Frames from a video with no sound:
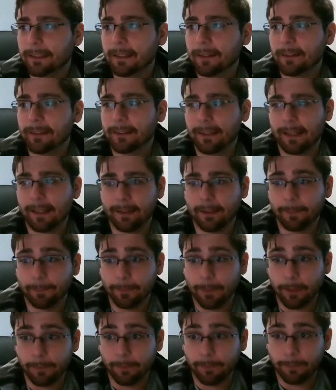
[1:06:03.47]
here is that the
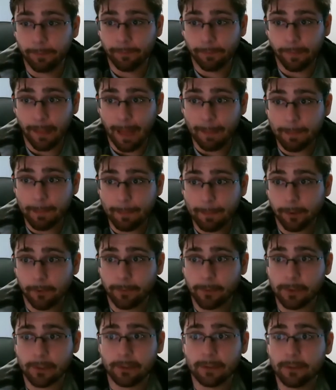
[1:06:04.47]
the Flappy Bird
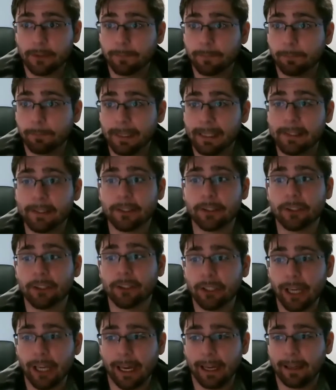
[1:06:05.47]
was a piece of
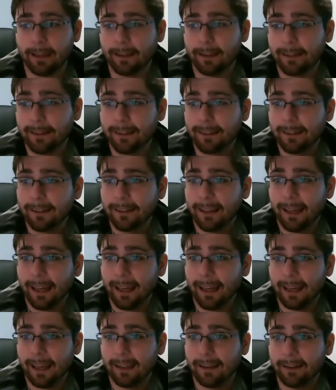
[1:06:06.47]
shit.
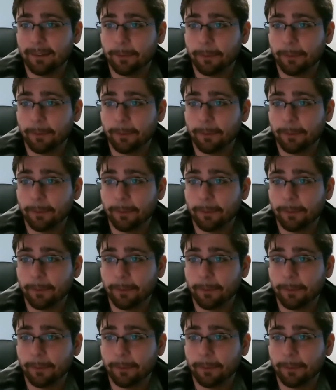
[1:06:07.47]
Mm-hmm. And